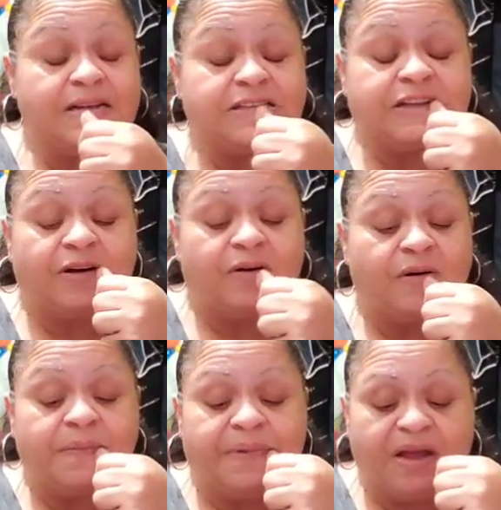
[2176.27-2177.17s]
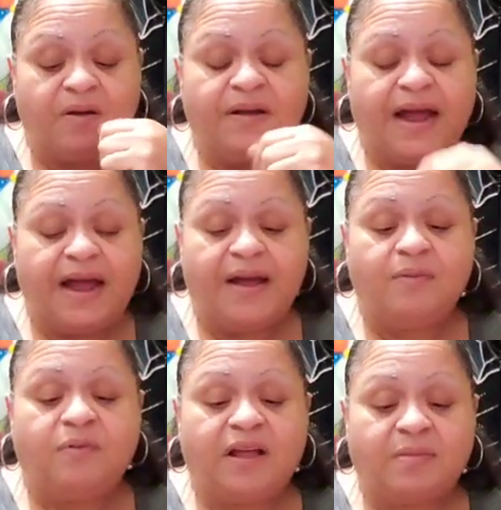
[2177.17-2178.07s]
So be okay
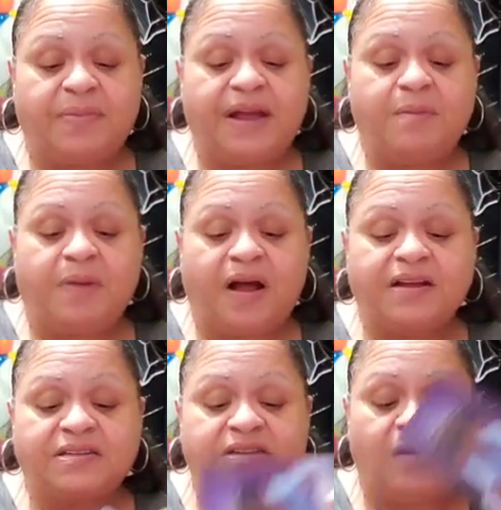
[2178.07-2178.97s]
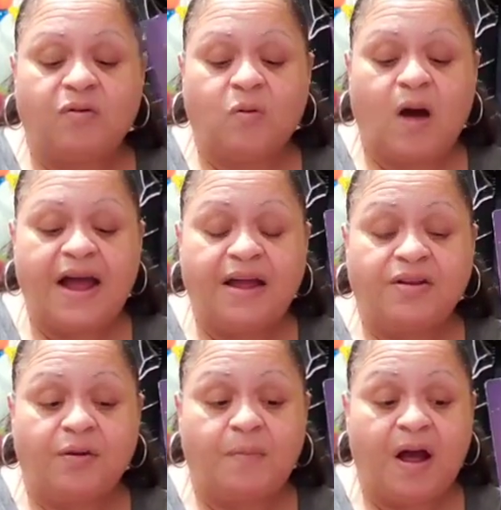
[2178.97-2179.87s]
with being by yourself.
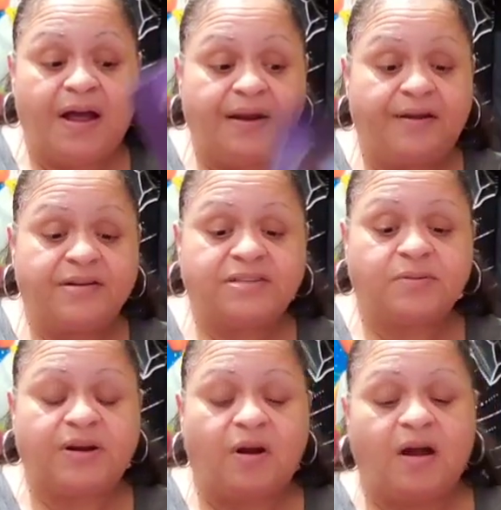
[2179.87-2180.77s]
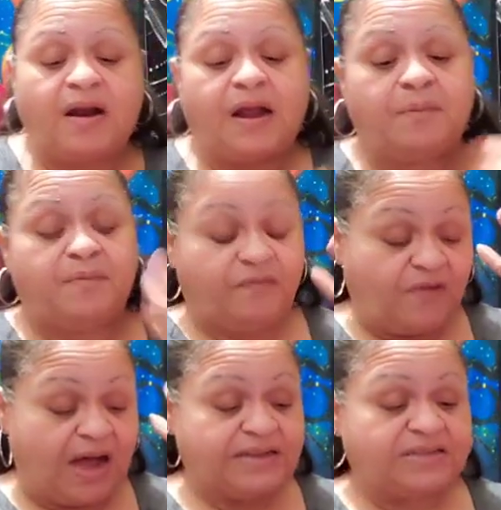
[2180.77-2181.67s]
Quiet your mind here, sweetheart, and
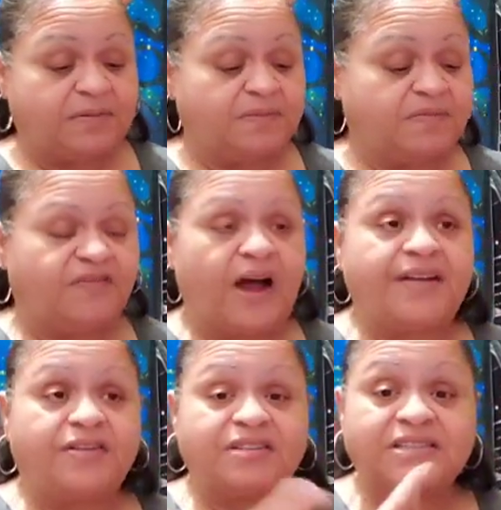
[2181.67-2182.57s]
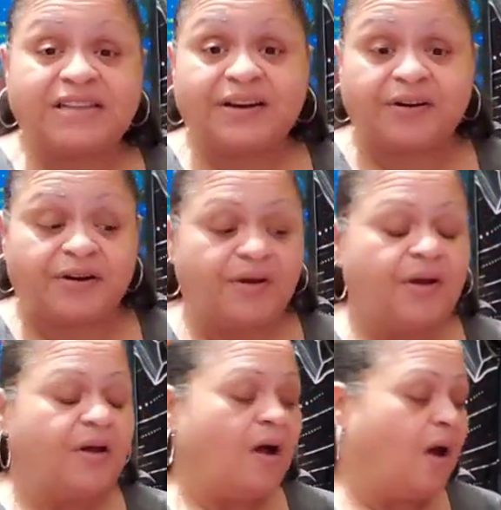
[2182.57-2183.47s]
find some find your center.
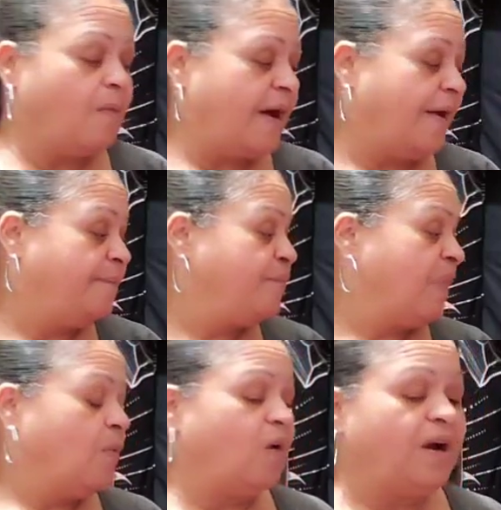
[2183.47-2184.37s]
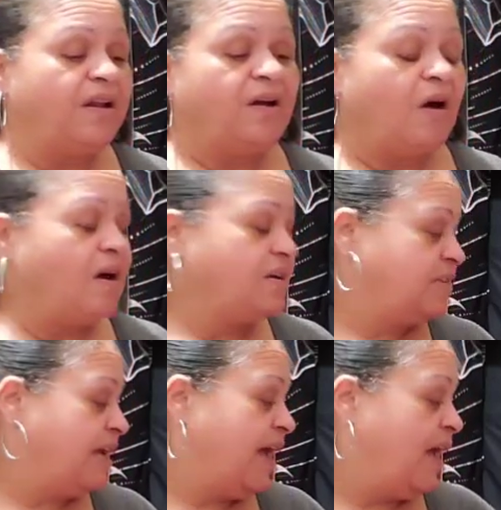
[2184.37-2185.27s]
All right. One of the cards
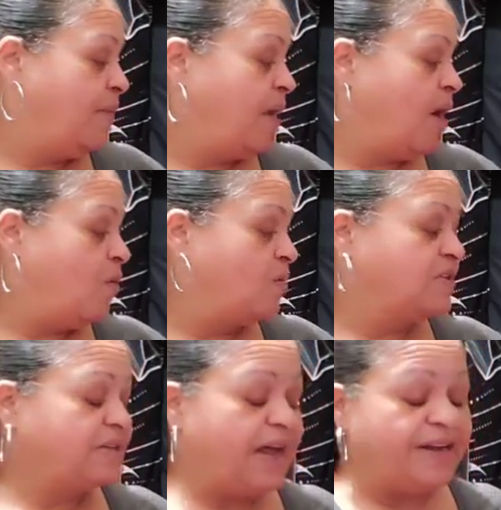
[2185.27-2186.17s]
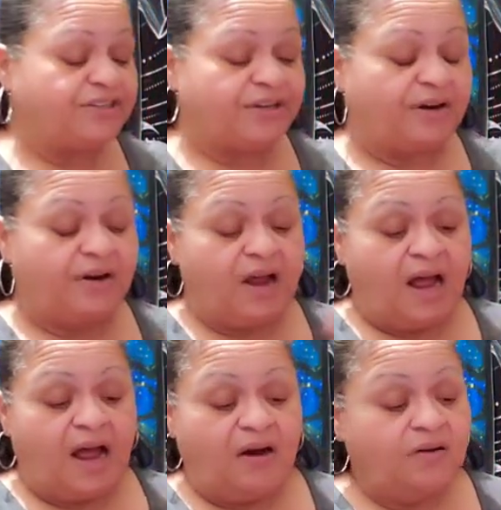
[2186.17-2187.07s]
that came out was nature.
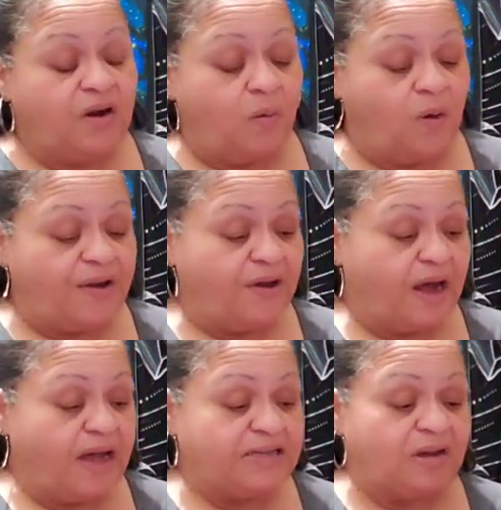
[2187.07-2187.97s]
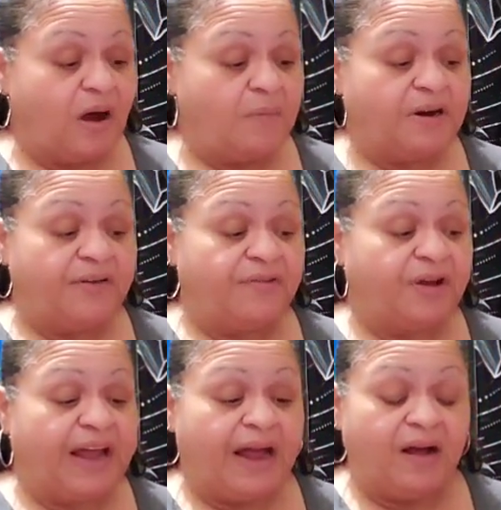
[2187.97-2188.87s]
I don't know where you guys are, but if
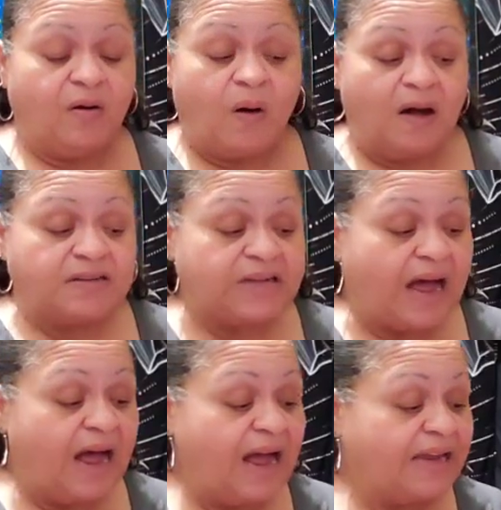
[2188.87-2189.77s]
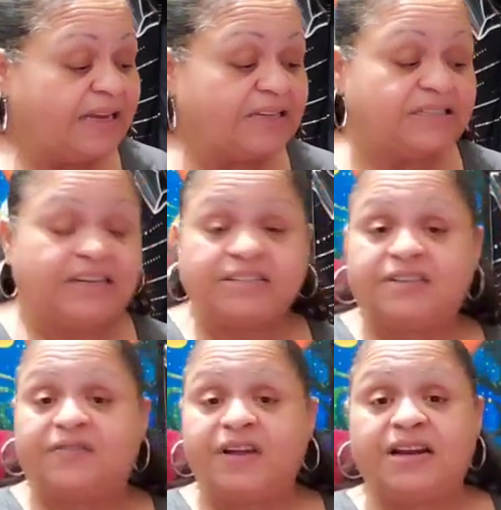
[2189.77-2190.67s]
you can go outside, get get
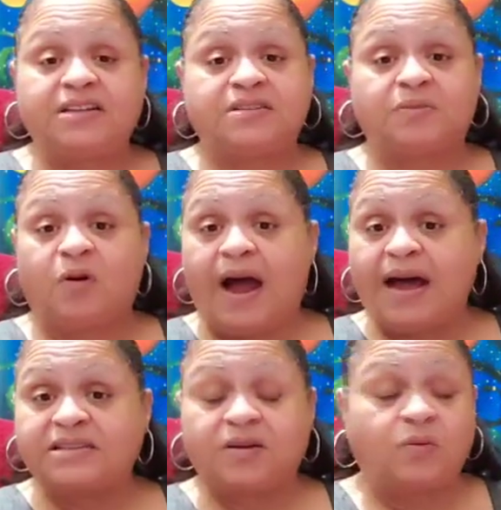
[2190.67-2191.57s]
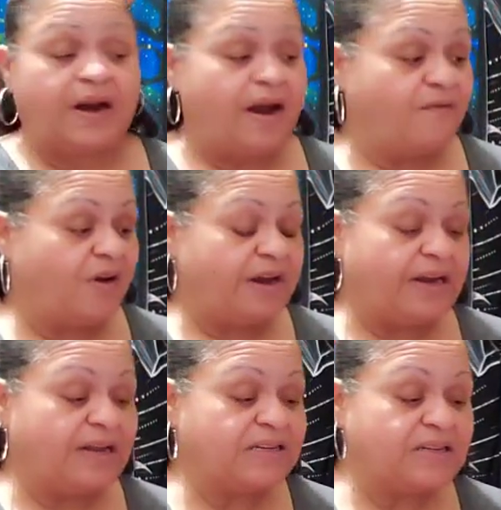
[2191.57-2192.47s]
your feet in some grass or whatever it
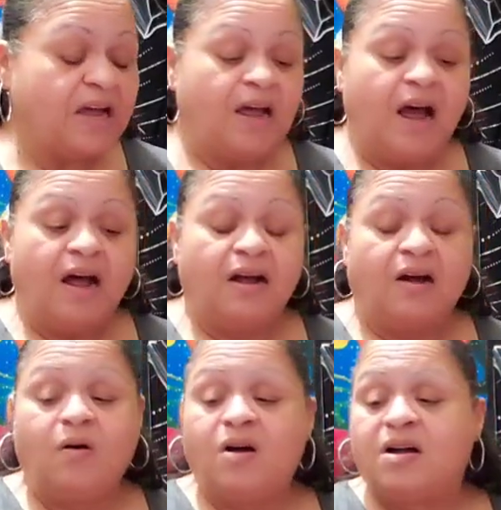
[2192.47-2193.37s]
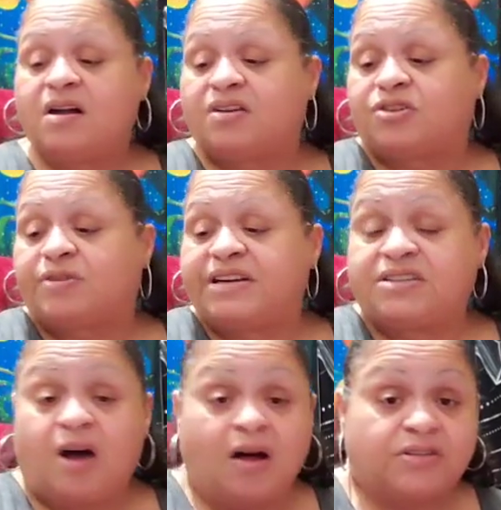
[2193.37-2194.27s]
is. Go hug a tree,
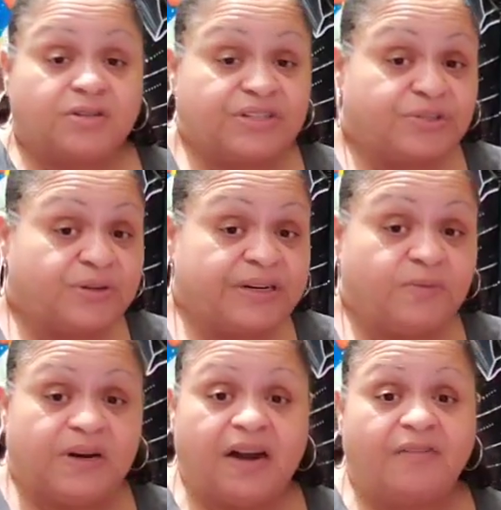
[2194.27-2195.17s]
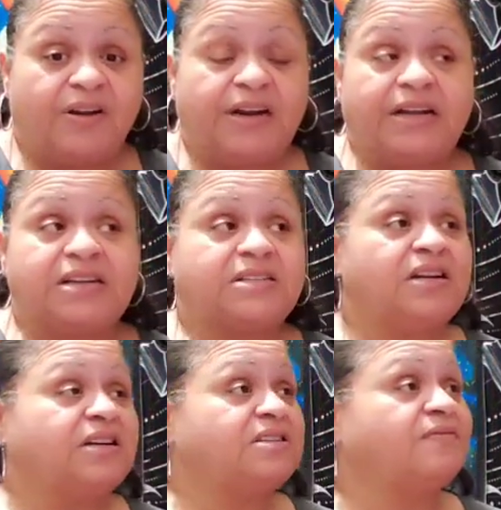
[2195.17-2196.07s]
talk to a tree, whatever it is.
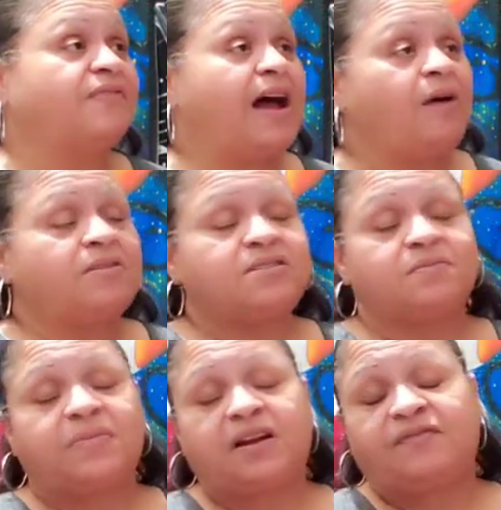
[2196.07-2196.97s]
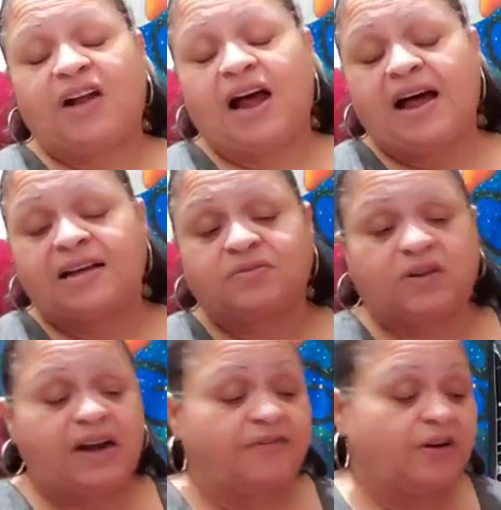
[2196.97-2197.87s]
Look at some flowers, some butterflies,
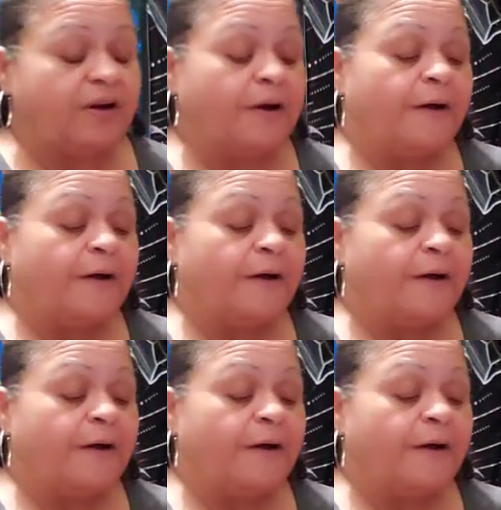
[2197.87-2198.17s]
whatever.